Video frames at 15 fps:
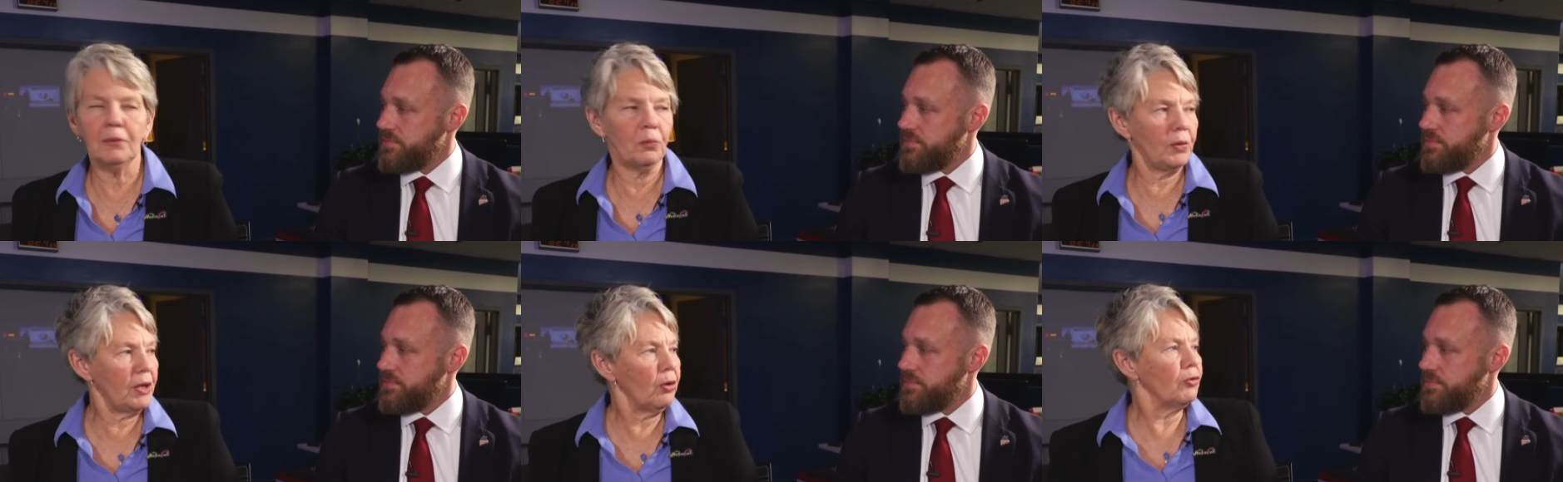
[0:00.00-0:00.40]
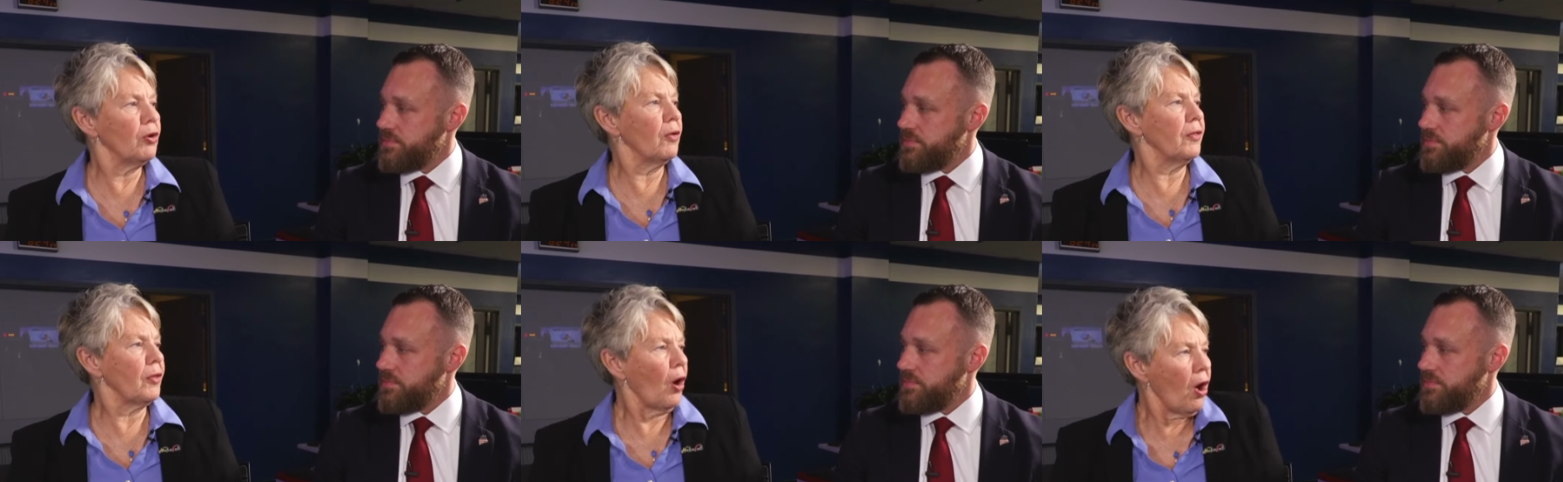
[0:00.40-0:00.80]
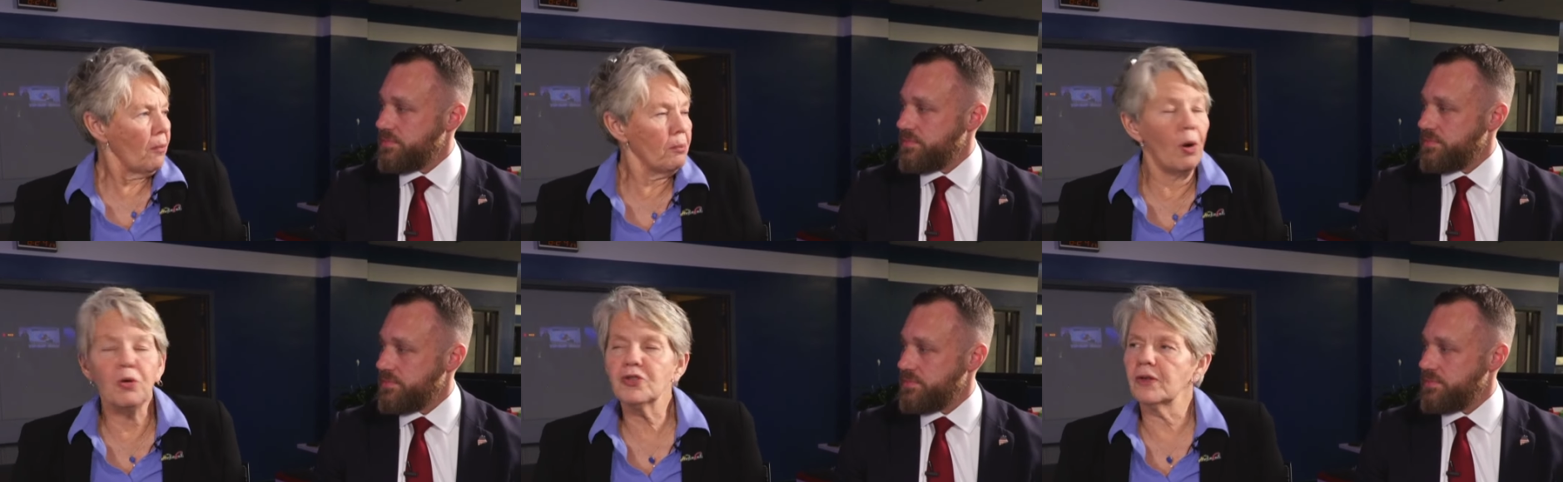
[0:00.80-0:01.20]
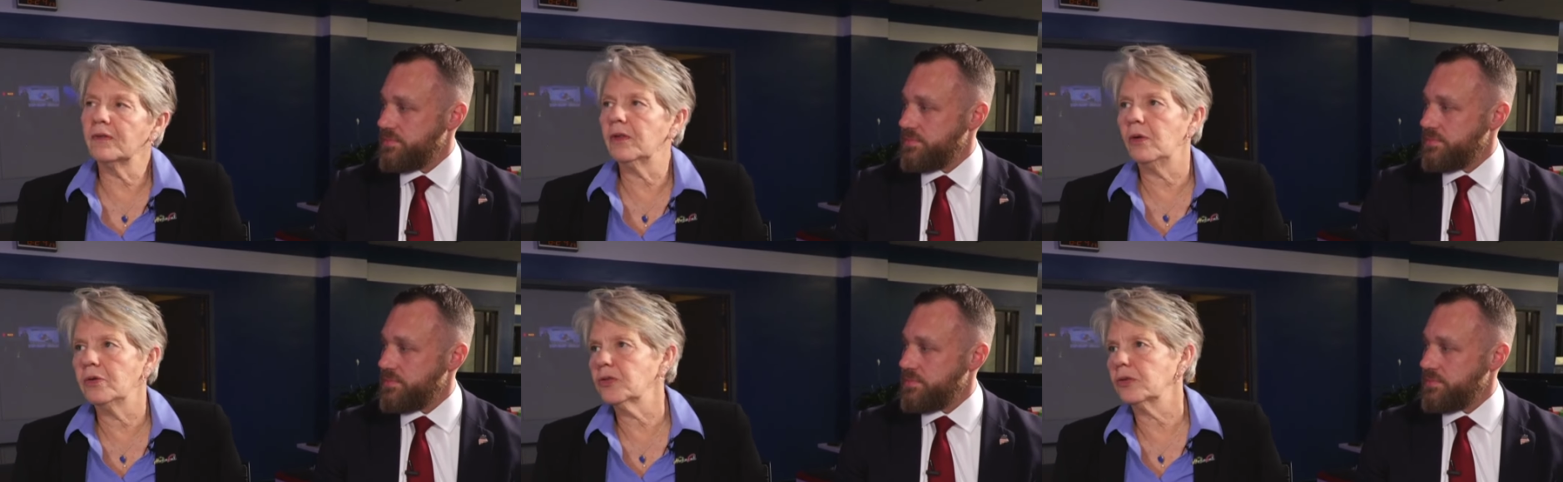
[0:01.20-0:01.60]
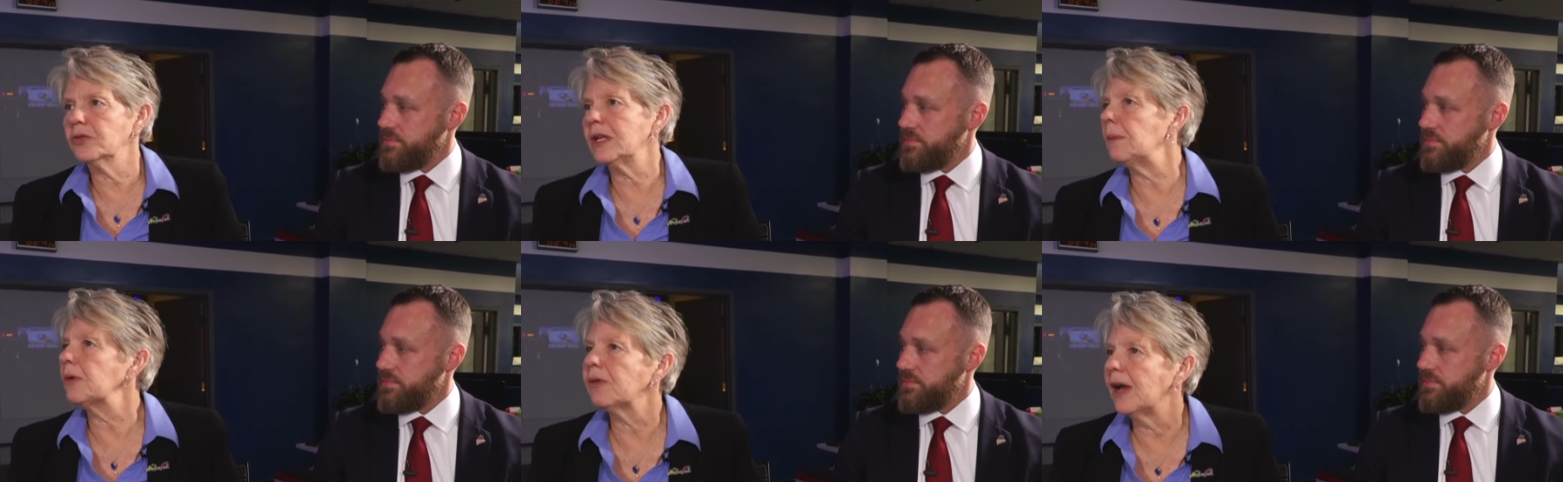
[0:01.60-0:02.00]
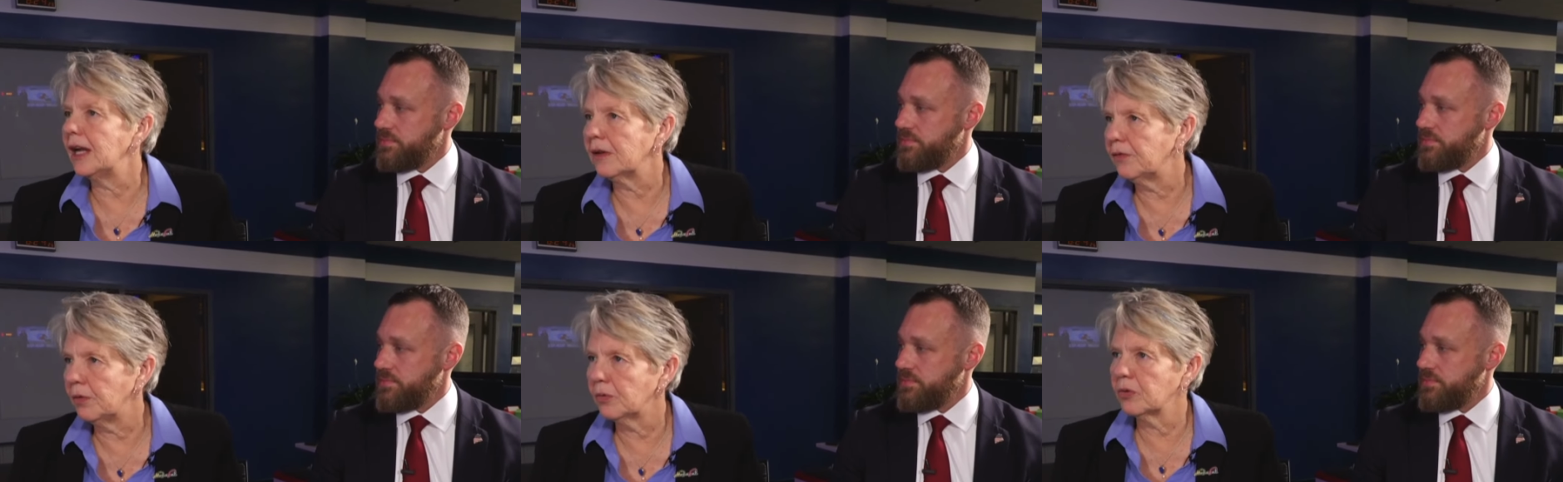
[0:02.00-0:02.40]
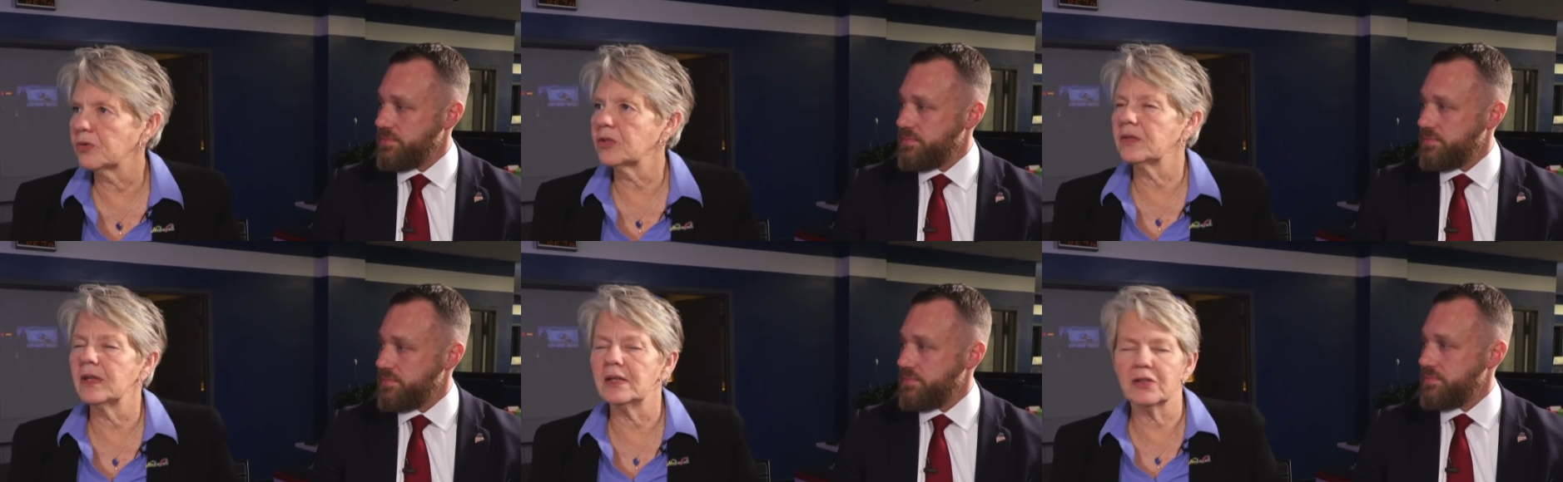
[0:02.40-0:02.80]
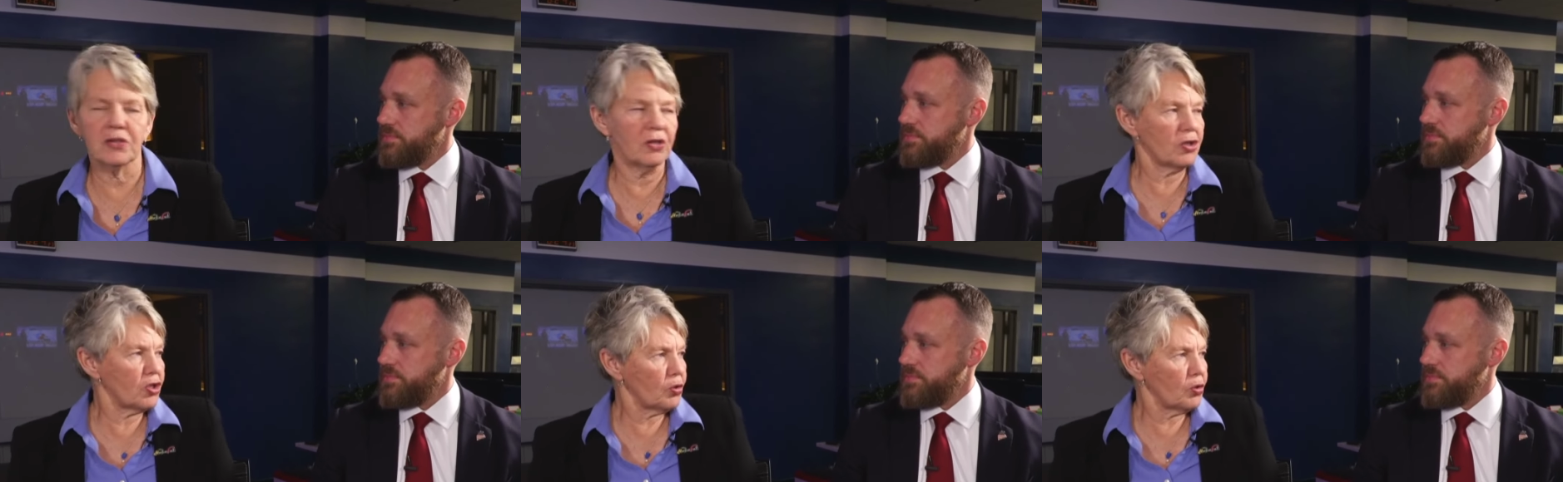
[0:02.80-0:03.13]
Speaker 1: we don't know that all most of those are Democratic voters, and then no, it's going right. to